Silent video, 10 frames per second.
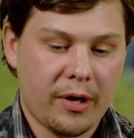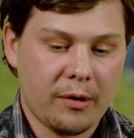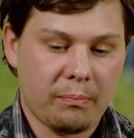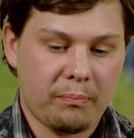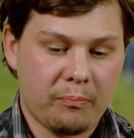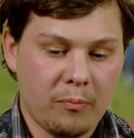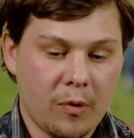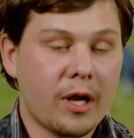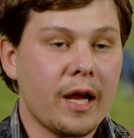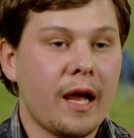you're
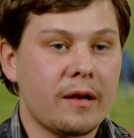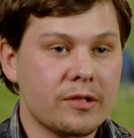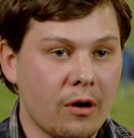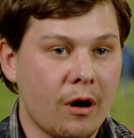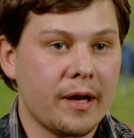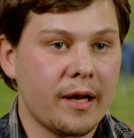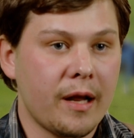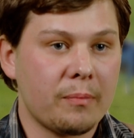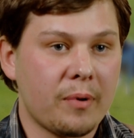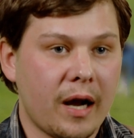looking at starting an
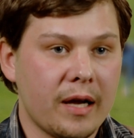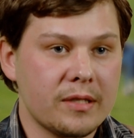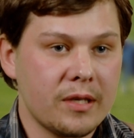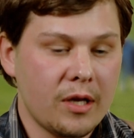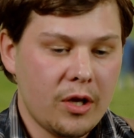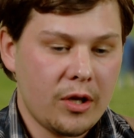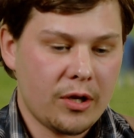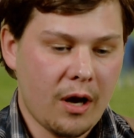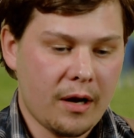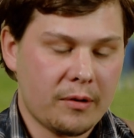enterprise, you
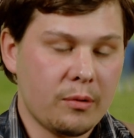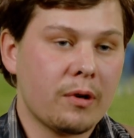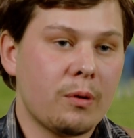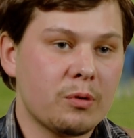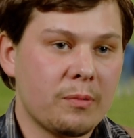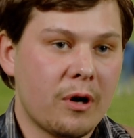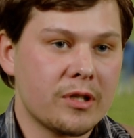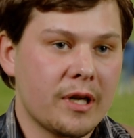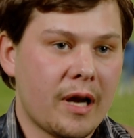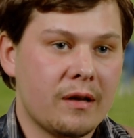gotta do a gross
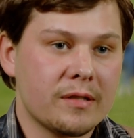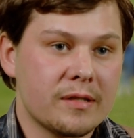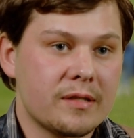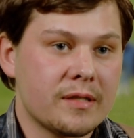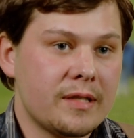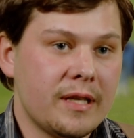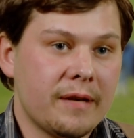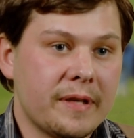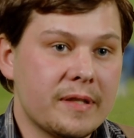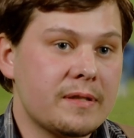margin analysis to see
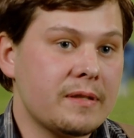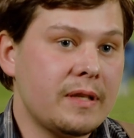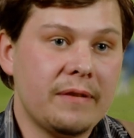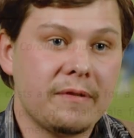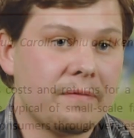if it's even